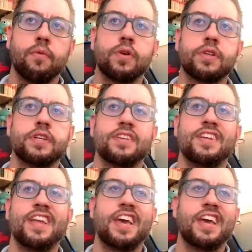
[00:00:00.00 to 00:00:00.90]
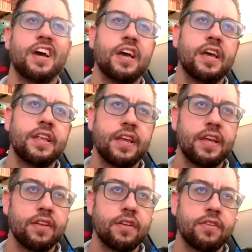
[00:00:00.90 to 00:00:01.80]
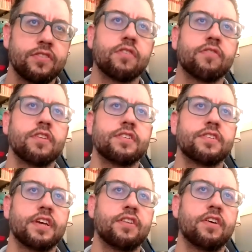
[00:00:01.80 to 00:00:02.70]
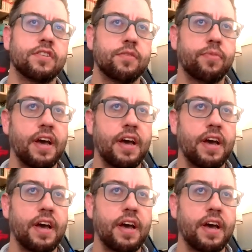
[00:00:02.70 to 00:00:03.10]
which is an AI and data serverless technology